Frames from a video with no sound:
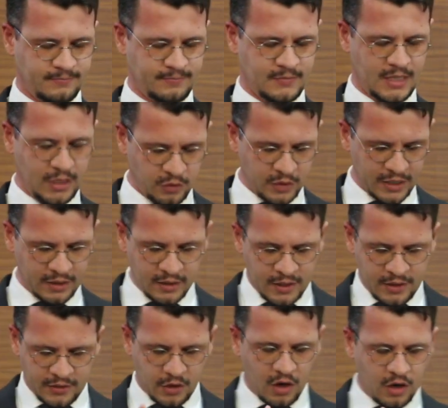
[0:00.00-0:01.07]
There, is,
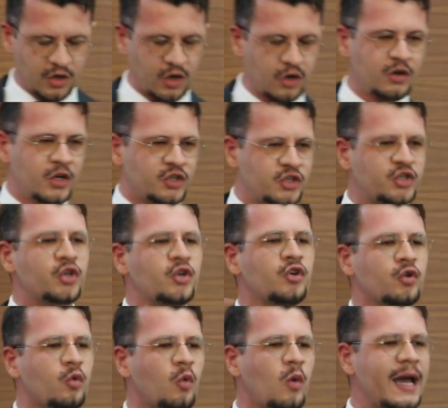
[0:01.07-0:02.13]
there are no
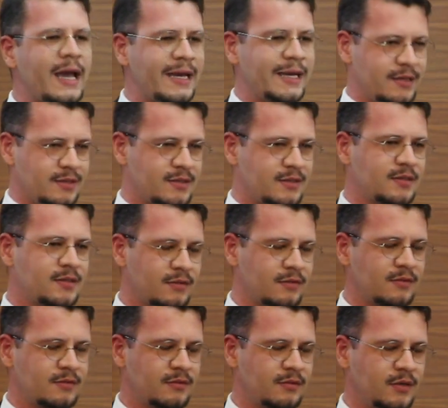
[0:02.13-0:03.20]
two ways
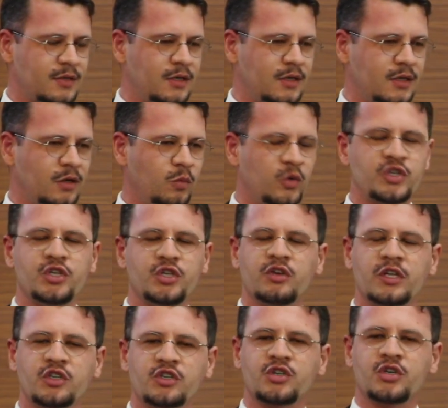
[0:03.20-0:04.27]
which you
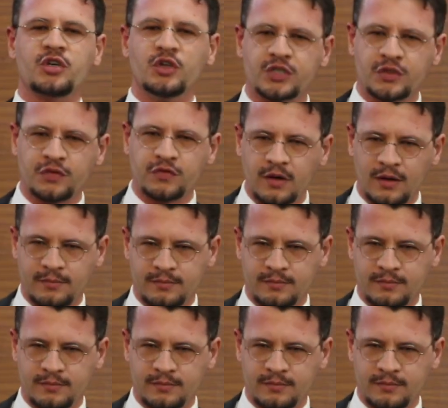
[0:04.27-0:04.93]
can choose from.